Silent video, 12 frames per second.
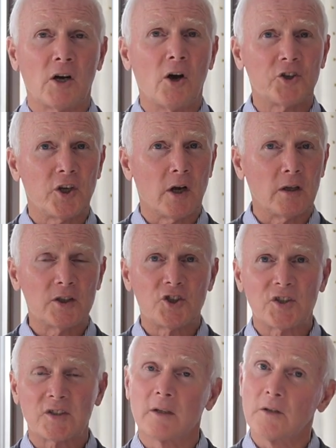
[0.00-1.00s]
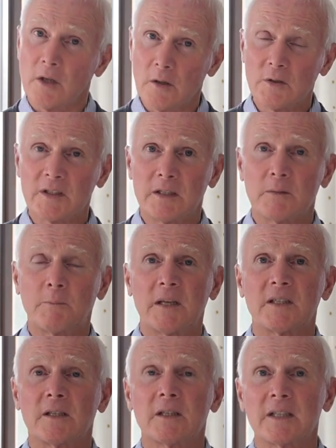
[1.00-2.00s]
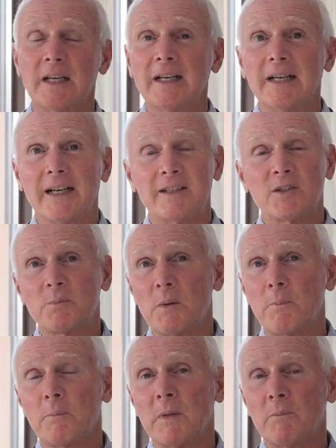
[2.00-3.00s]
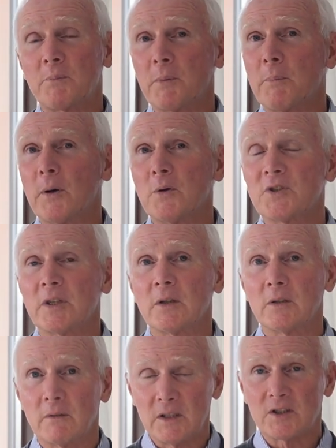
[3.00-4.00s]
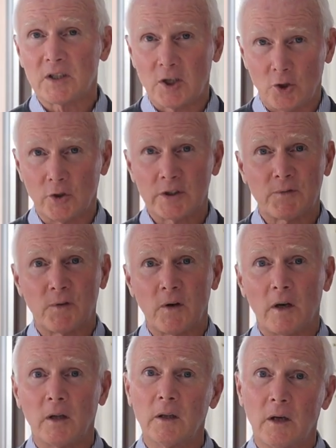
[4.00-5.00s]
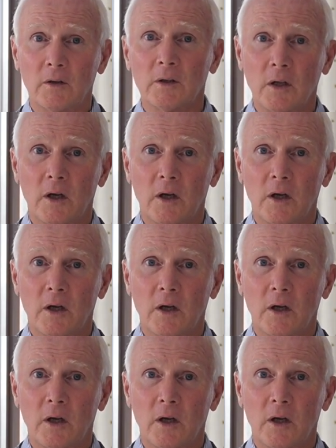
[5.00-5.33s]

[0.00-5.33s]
cardiologist, knows his business, and has been proposing these cures for a long,